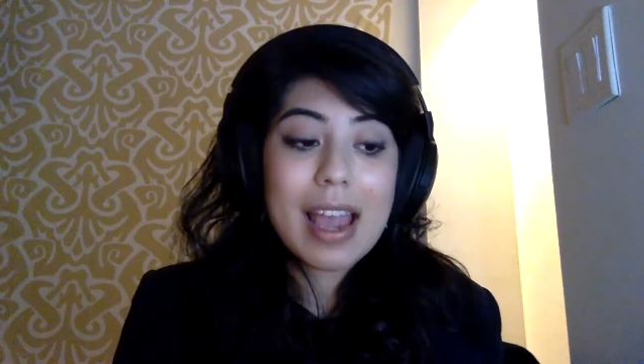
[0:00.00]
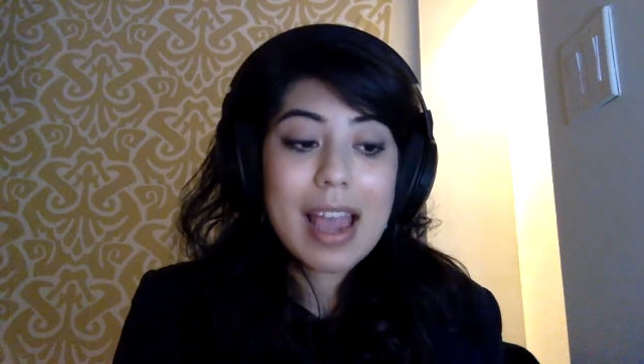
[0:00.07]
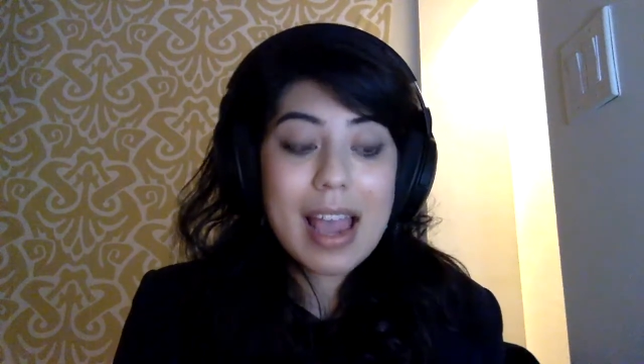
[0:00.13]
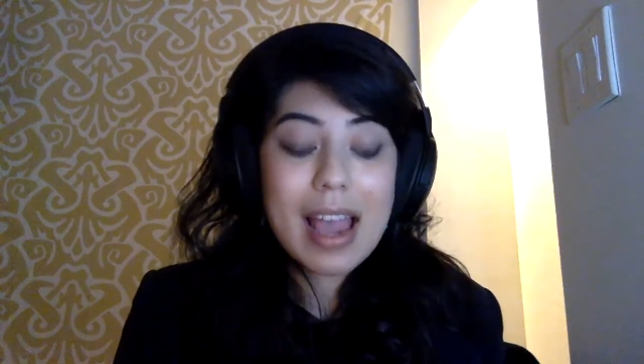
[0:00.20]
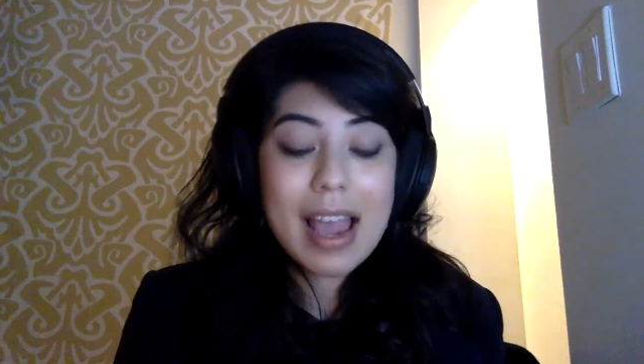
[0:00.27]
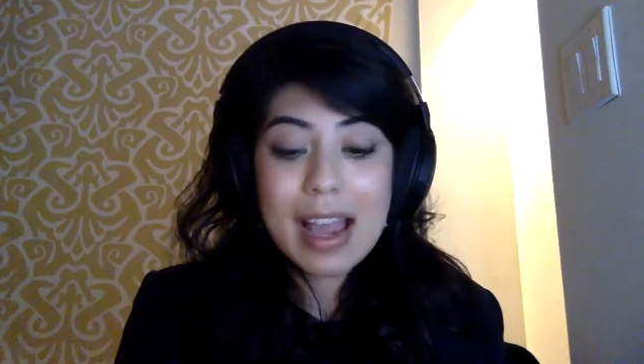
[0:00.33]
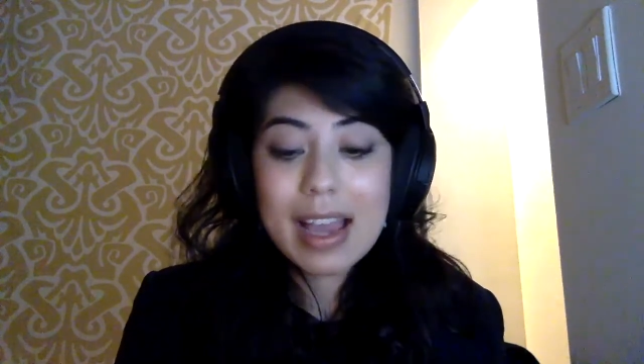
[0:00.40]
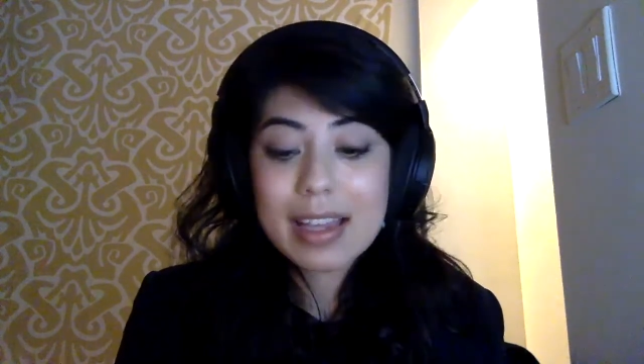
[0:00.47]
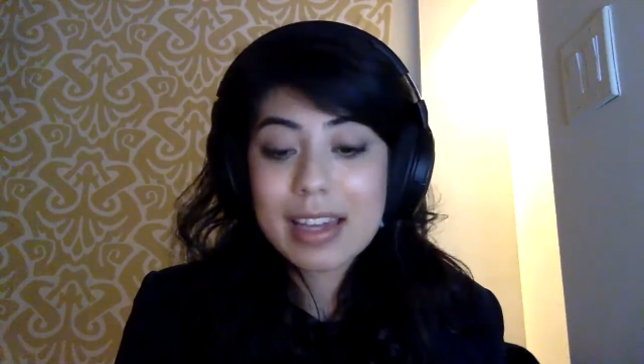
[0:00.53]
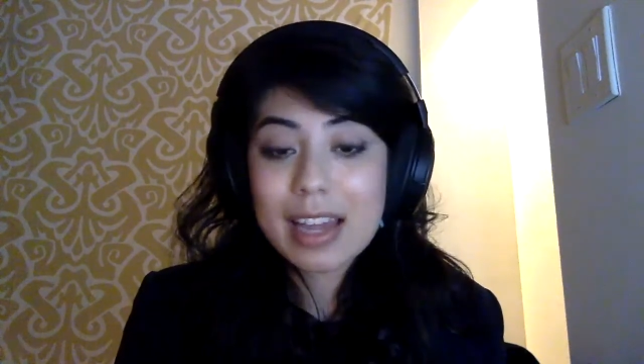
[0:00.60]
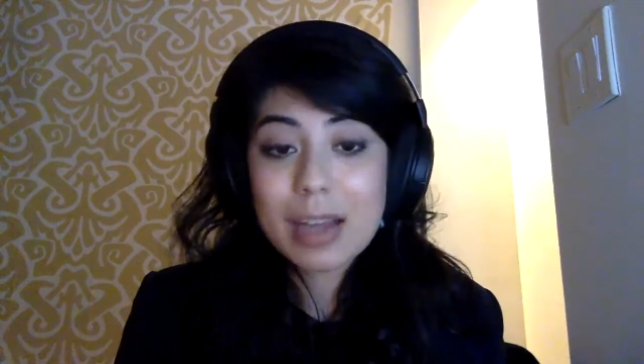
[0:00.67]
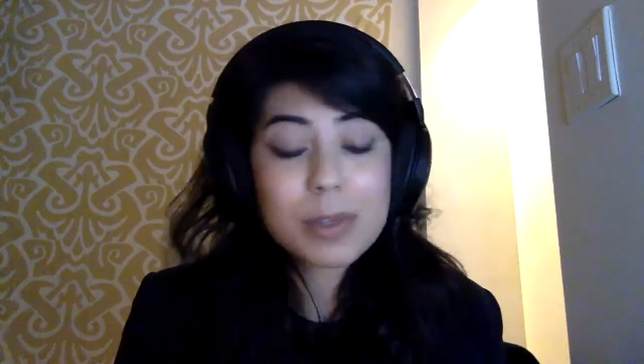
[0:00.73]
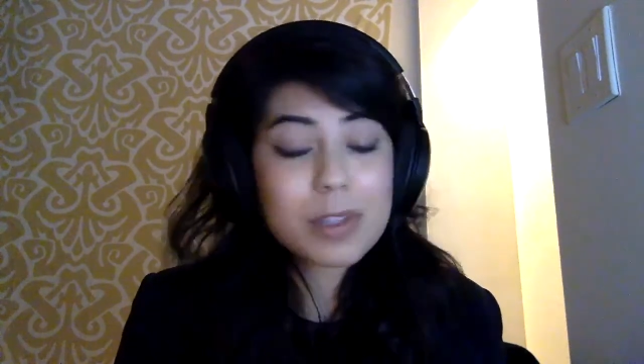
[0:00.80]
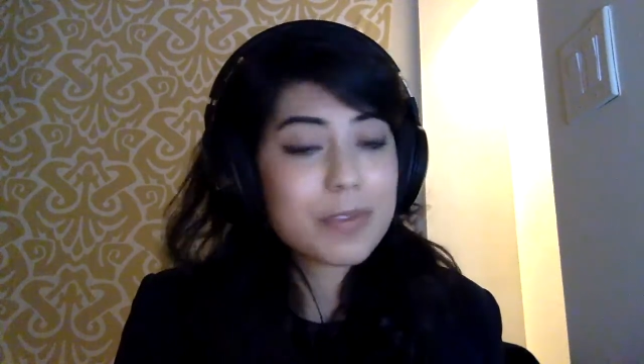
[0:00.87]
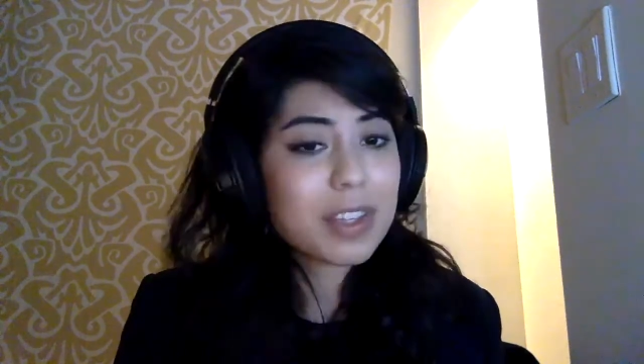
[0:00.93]
And I
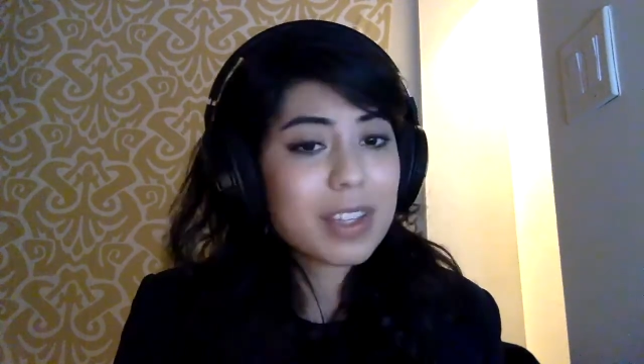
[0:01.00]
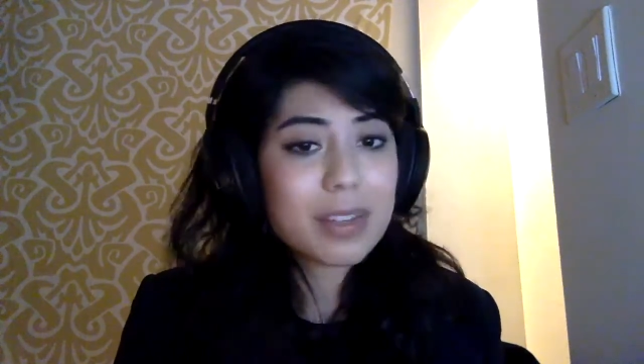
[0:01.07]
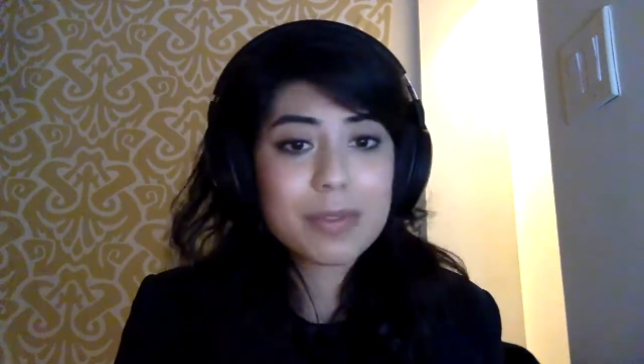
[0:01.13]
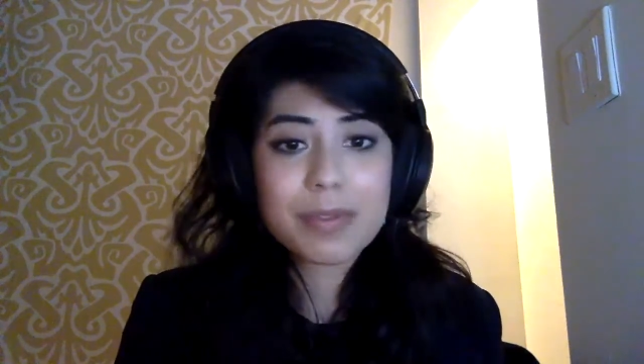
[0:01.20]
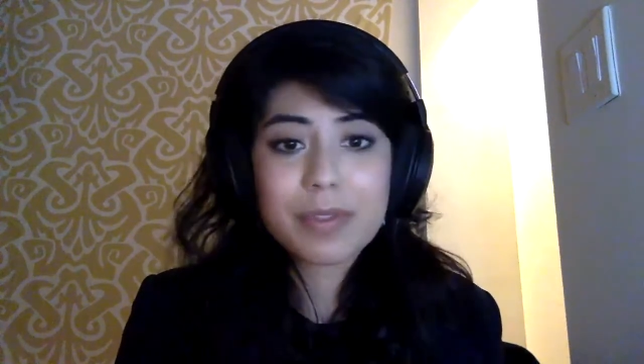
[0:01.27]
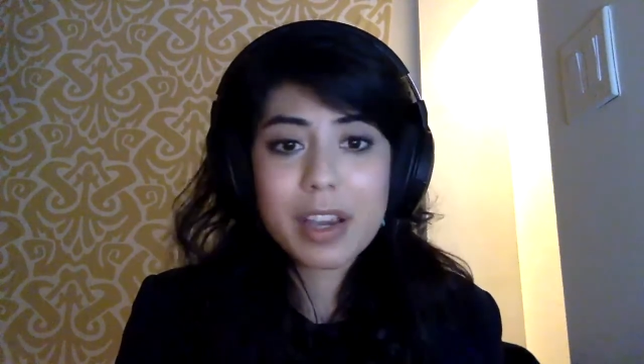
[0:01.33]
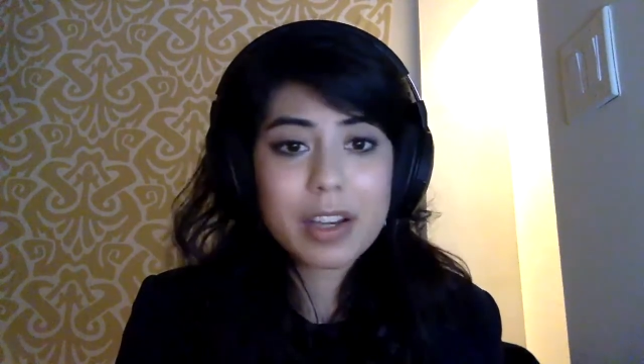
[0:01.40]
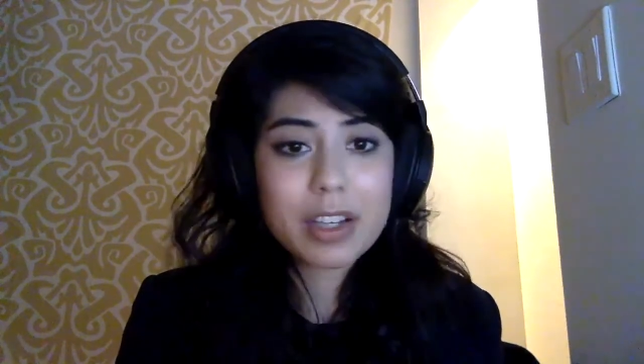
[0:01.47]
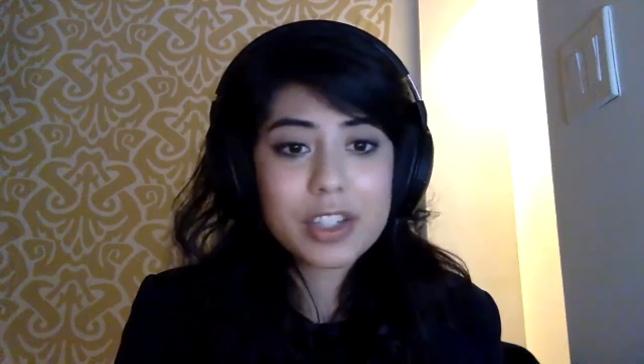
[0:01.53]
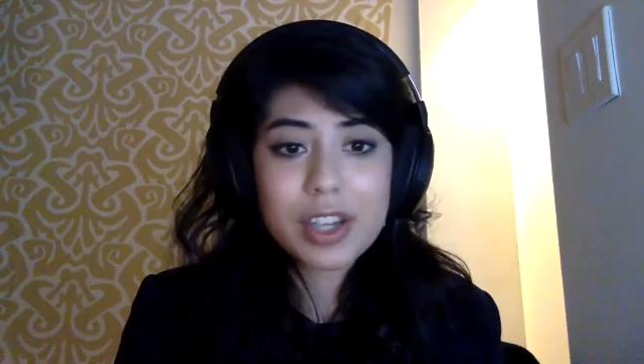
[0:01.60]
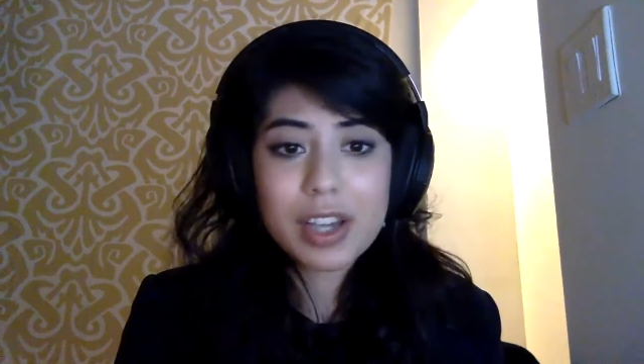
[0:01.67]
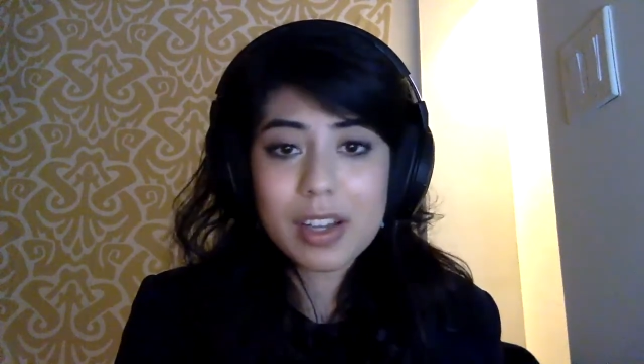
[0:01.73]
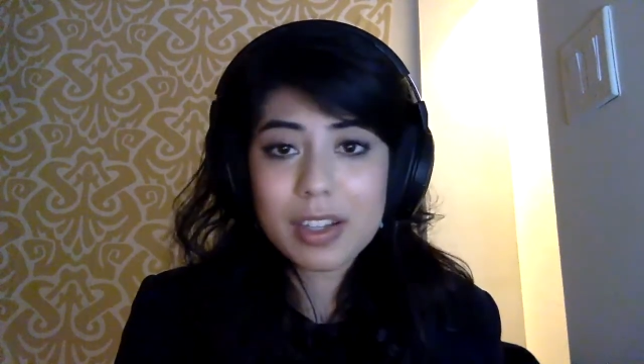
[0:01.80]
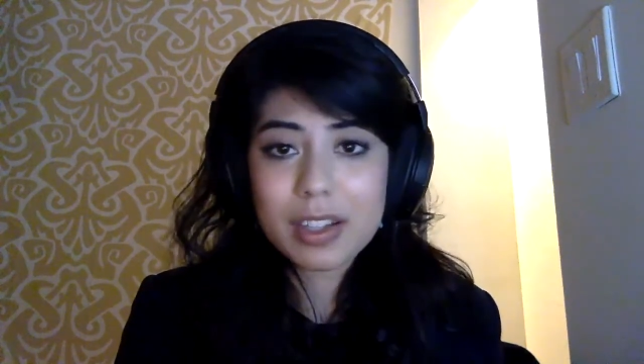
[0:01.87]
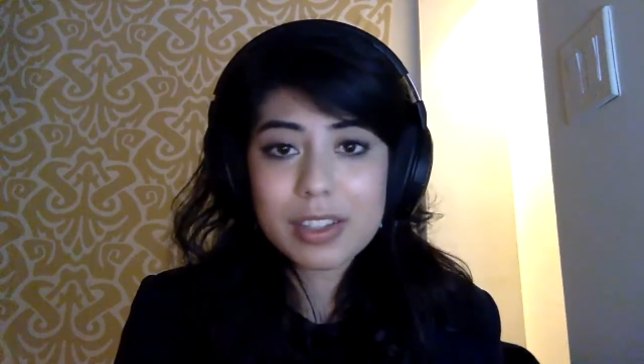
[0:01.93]
was feeling very
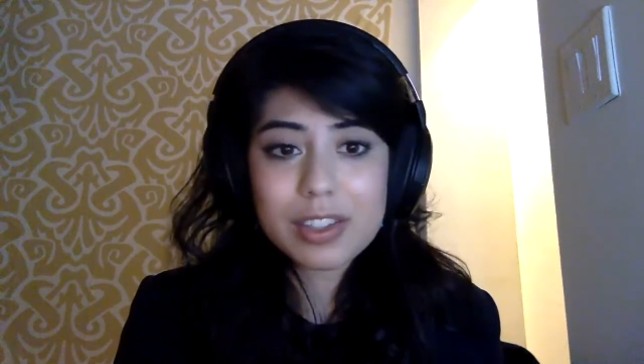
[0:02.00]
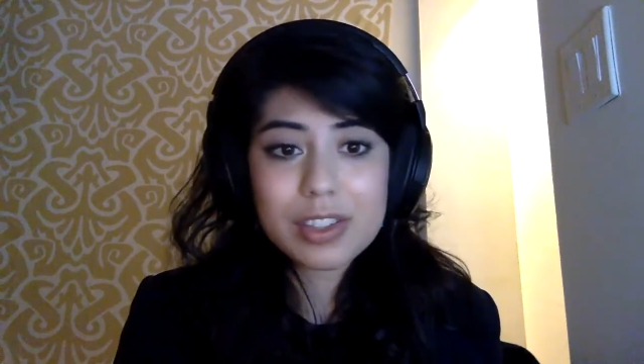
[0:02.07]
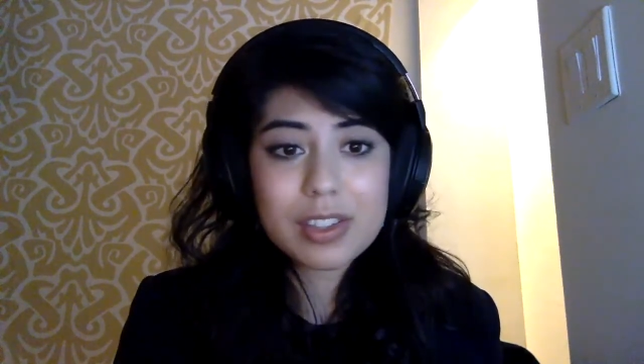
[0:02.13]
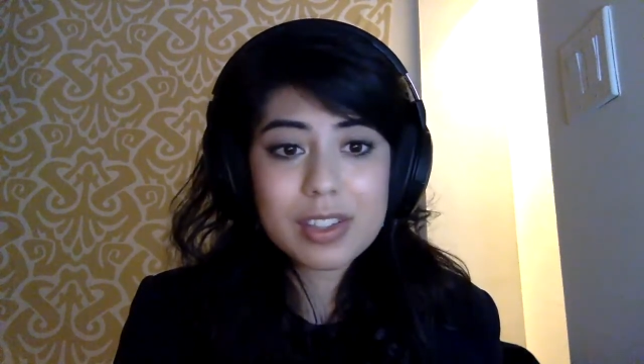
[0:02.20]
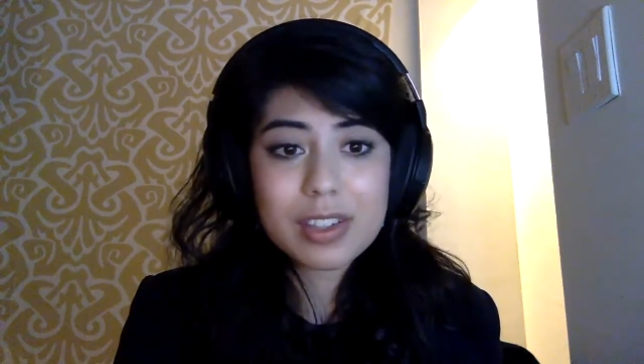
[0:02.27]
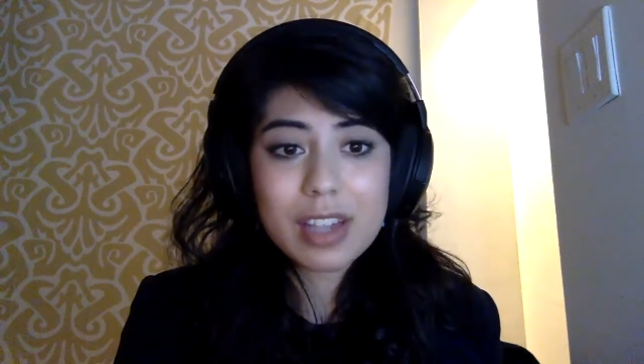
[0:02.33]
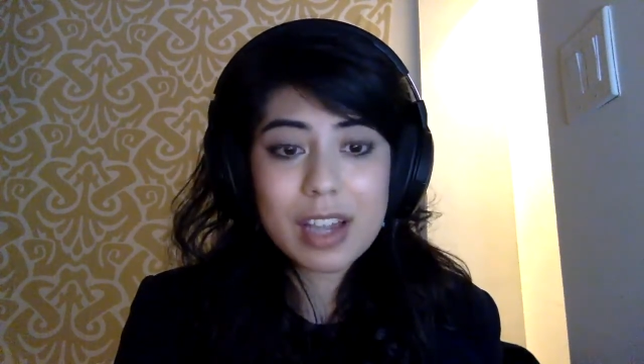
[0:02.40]
challenged.